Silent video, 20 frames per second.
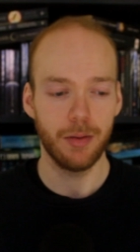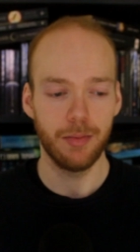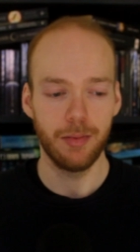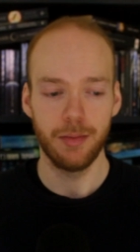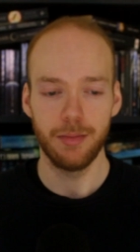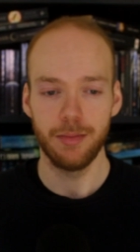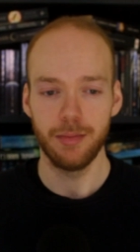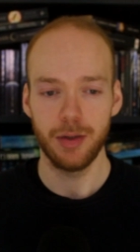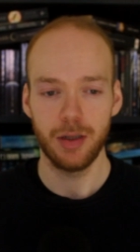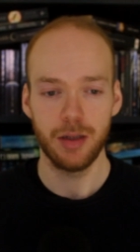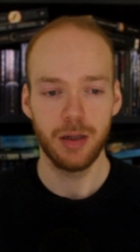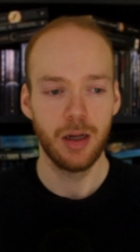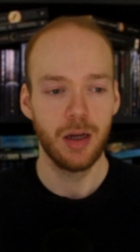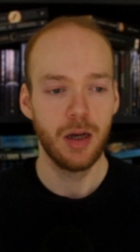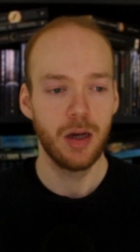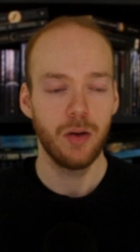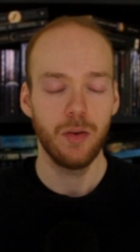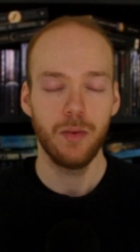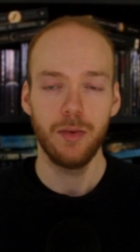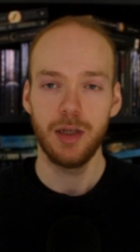problems
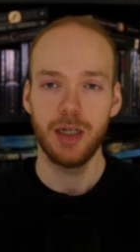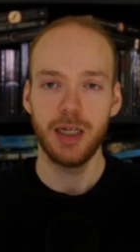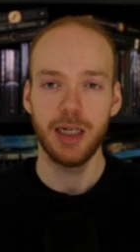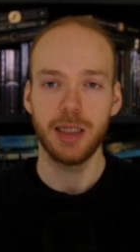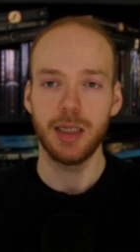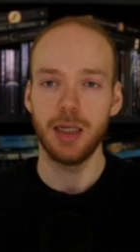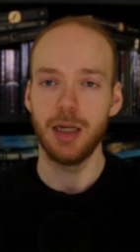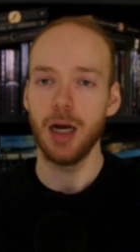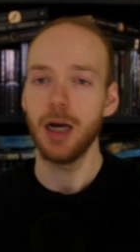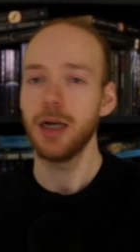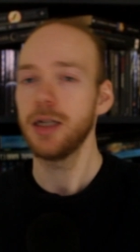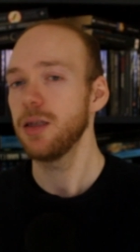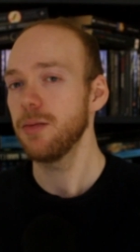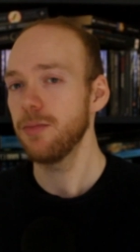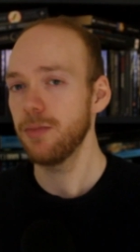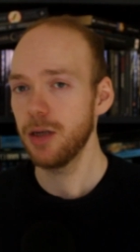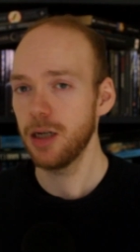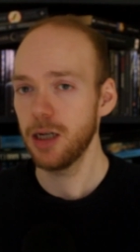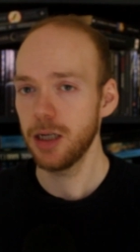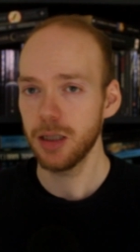with Jesse
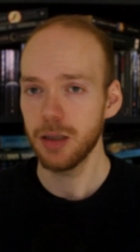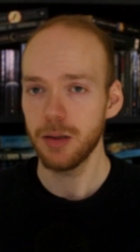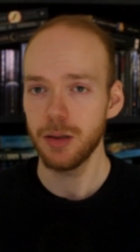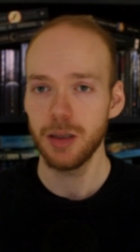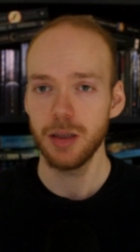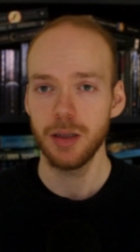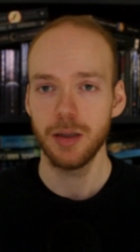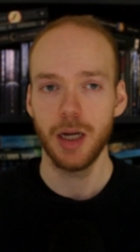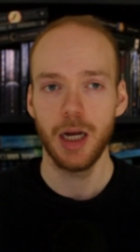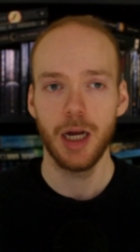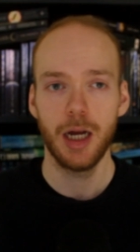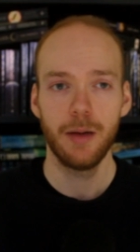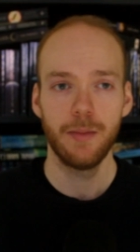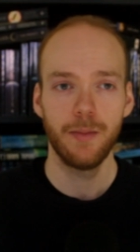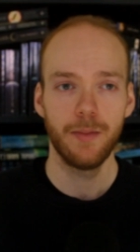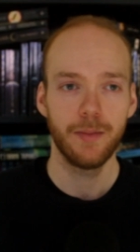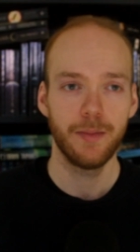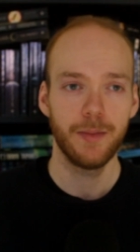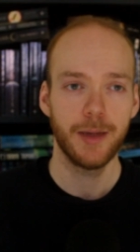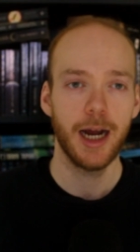Eisenberg's
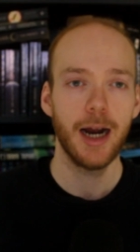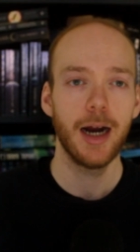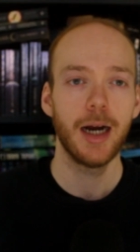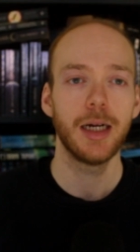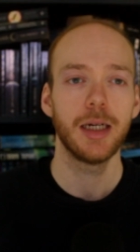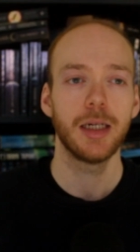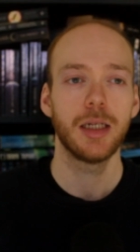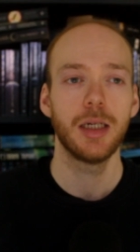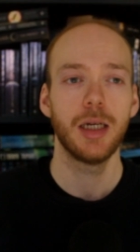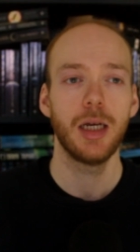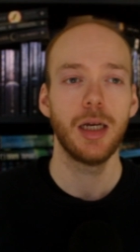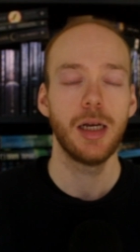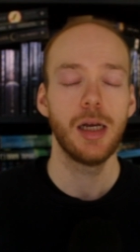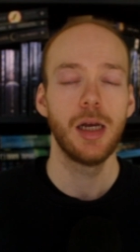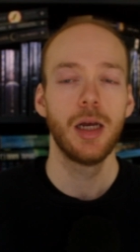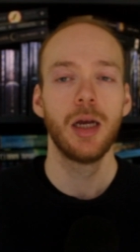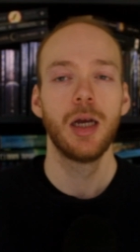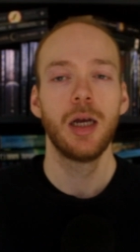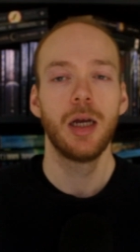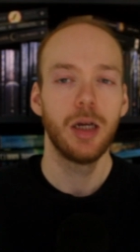
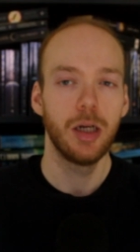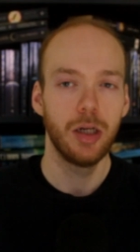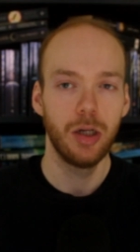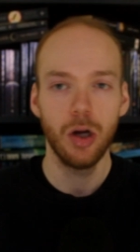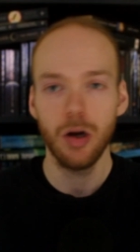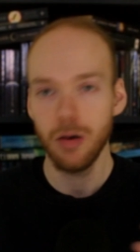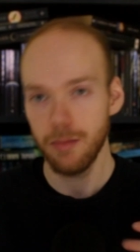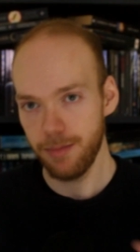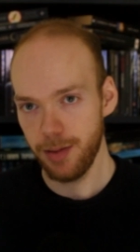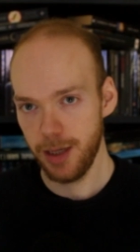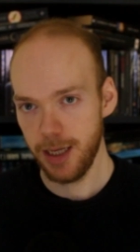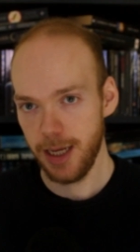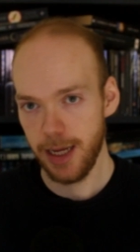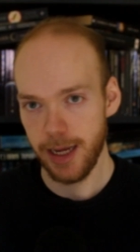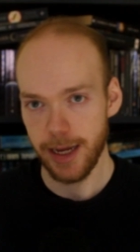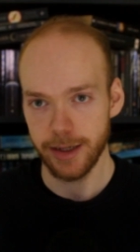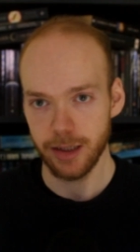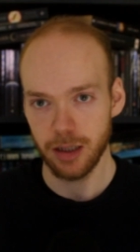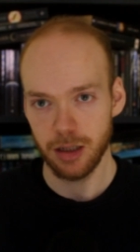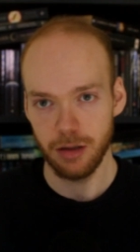character not
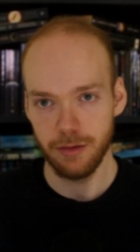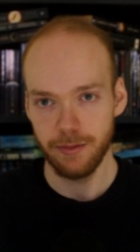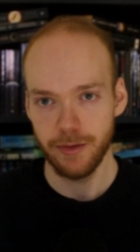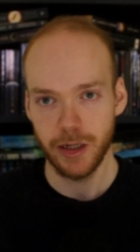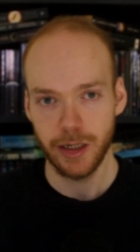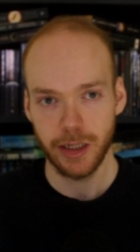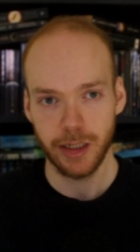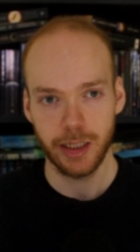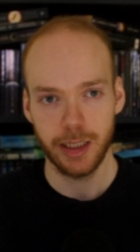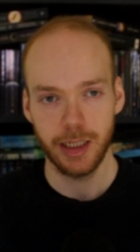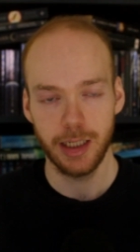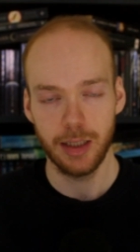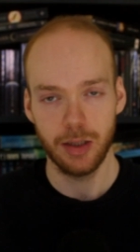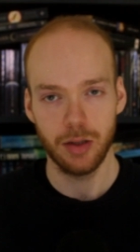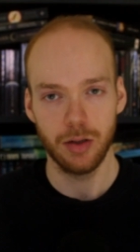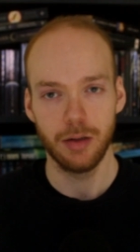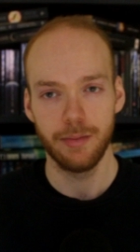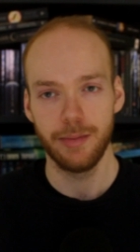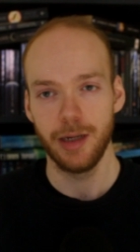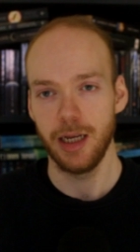being extroverted,
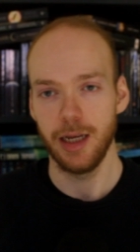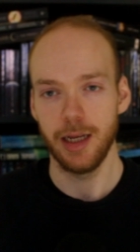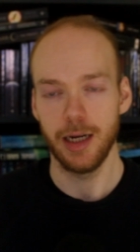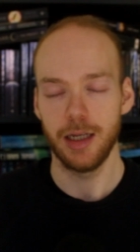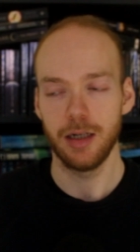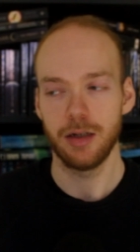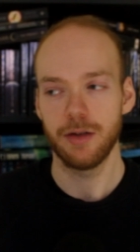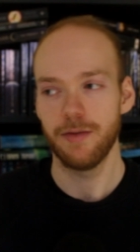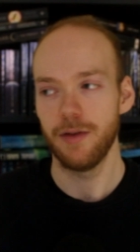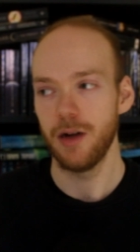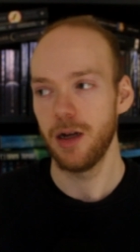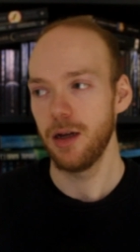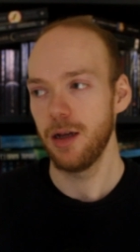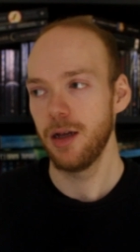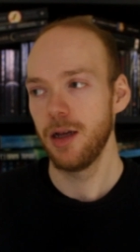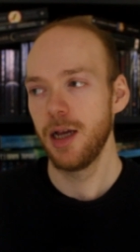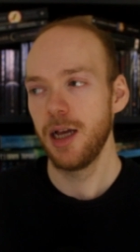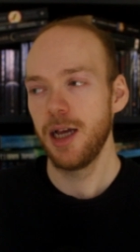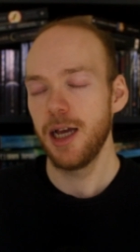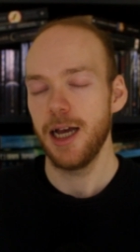sort of being an introvert.
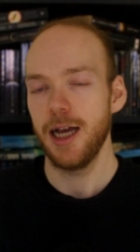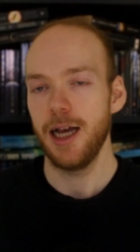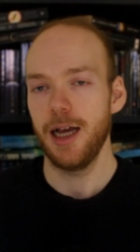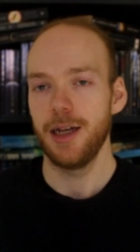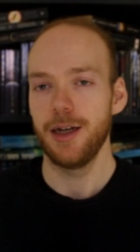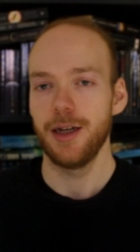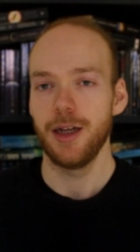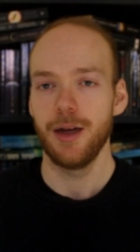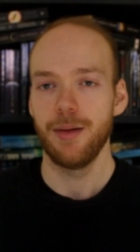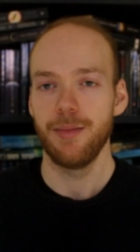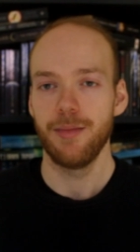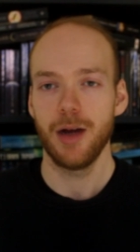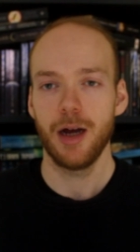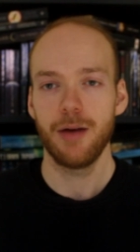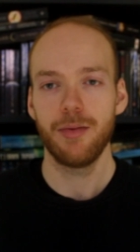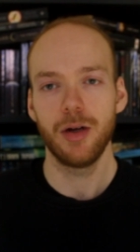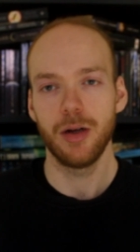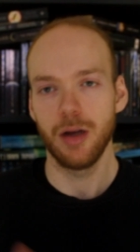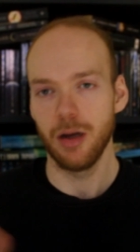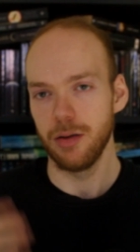And
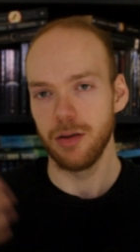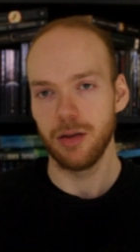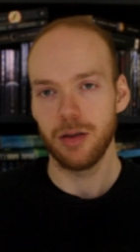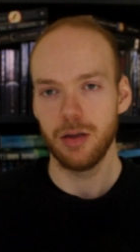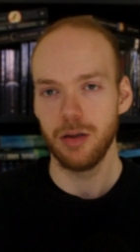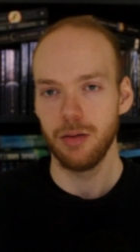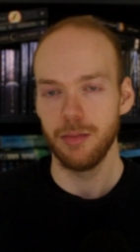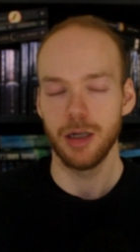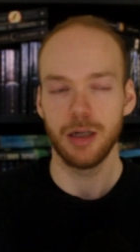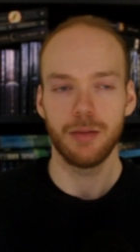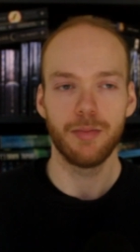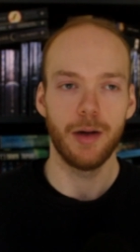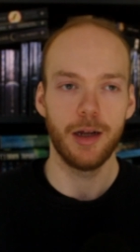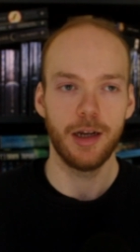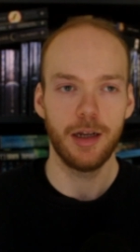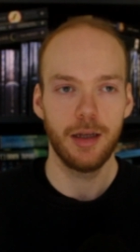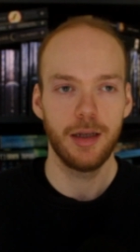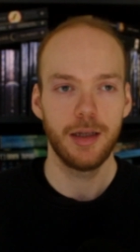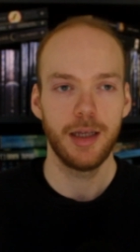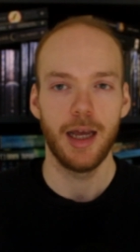I won't go into too much,
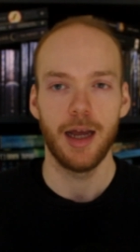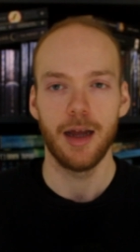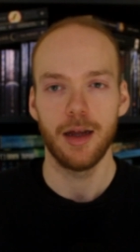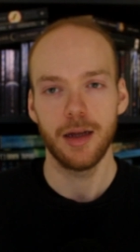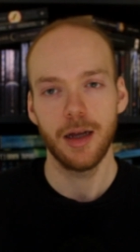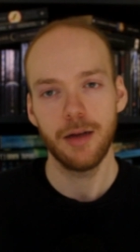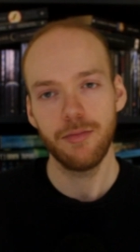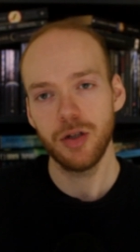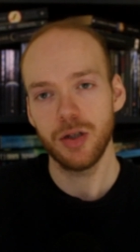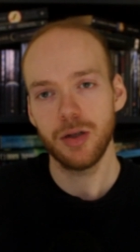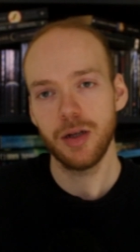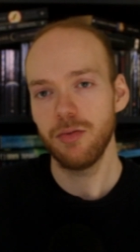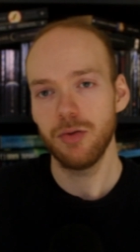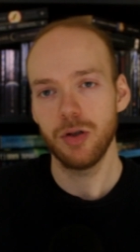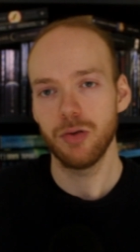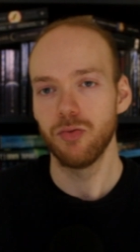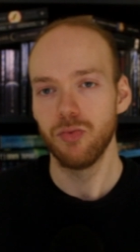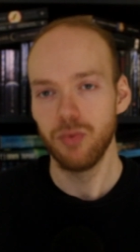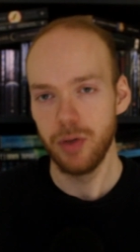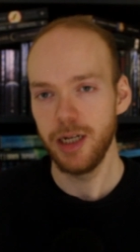but yeah, it was
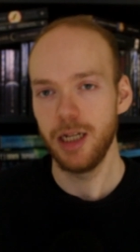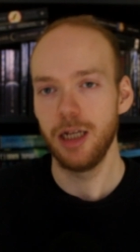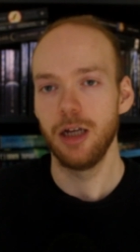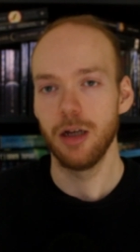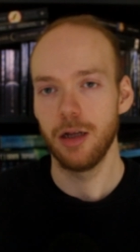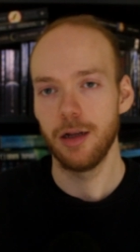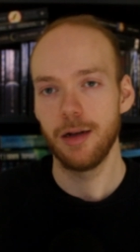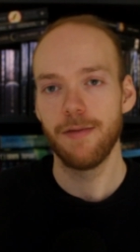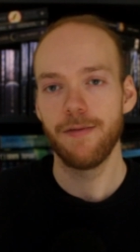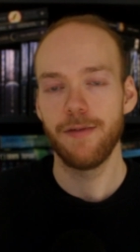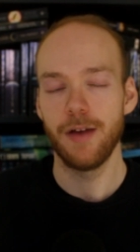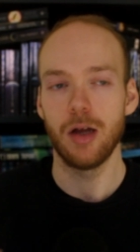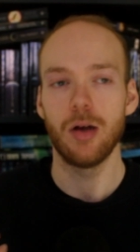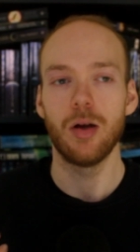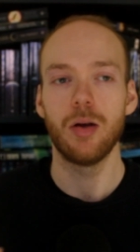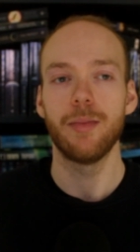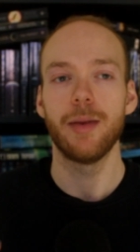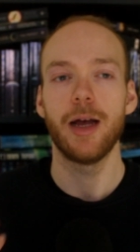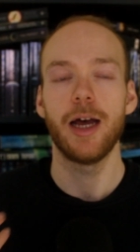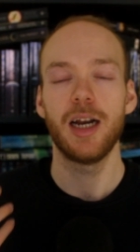a really good
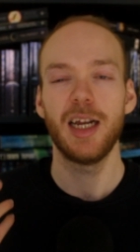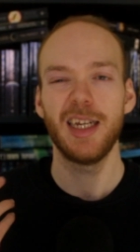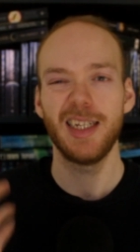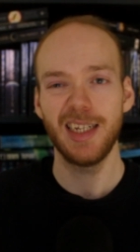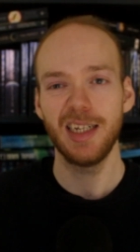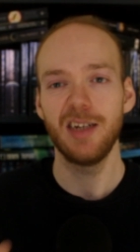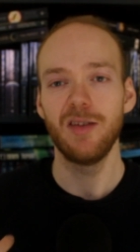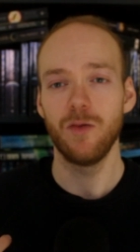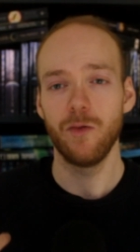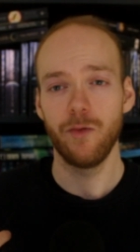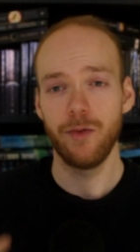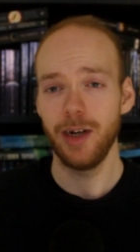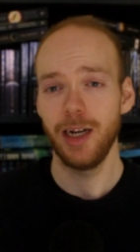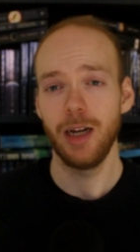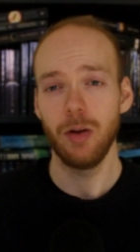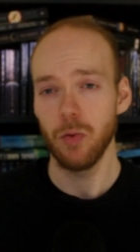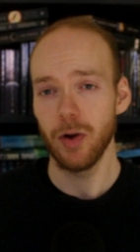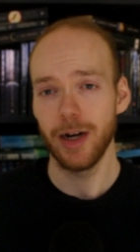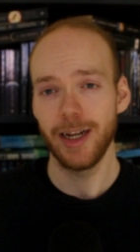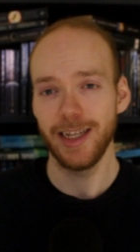film, and I didn't
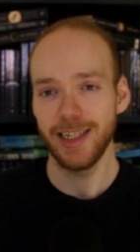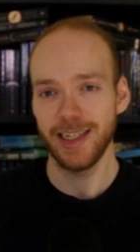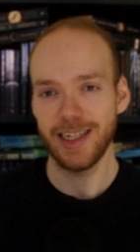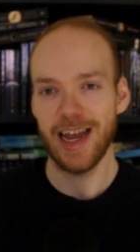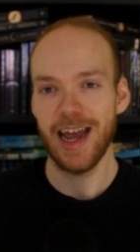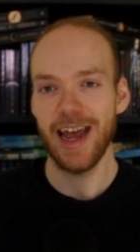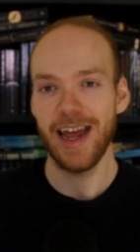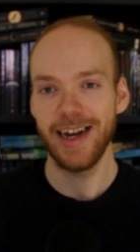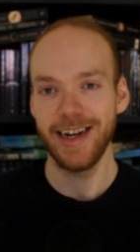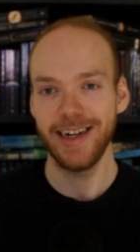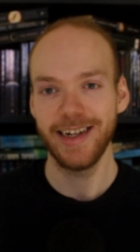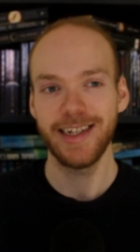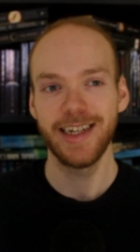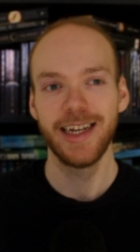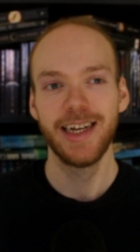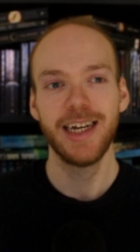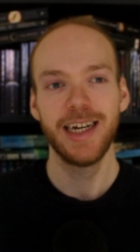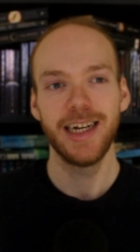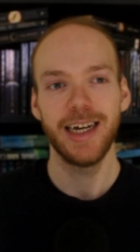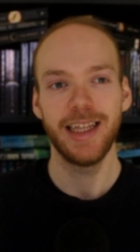really want it to end.
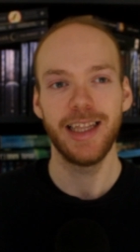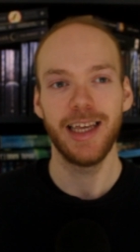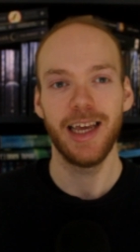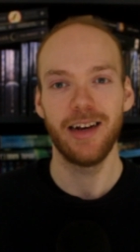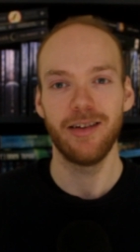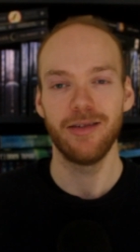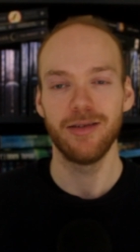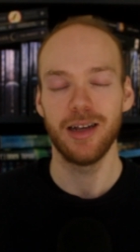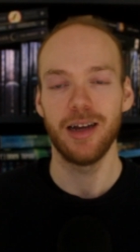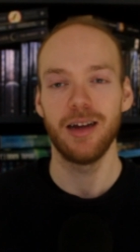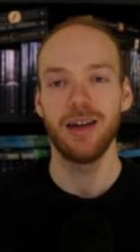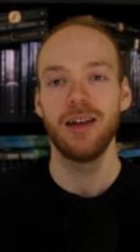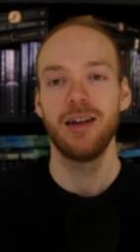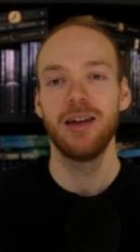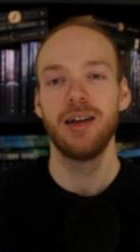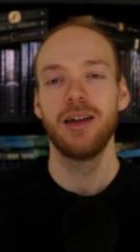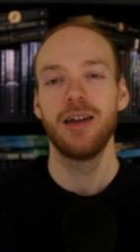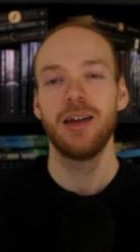At the end, I was like,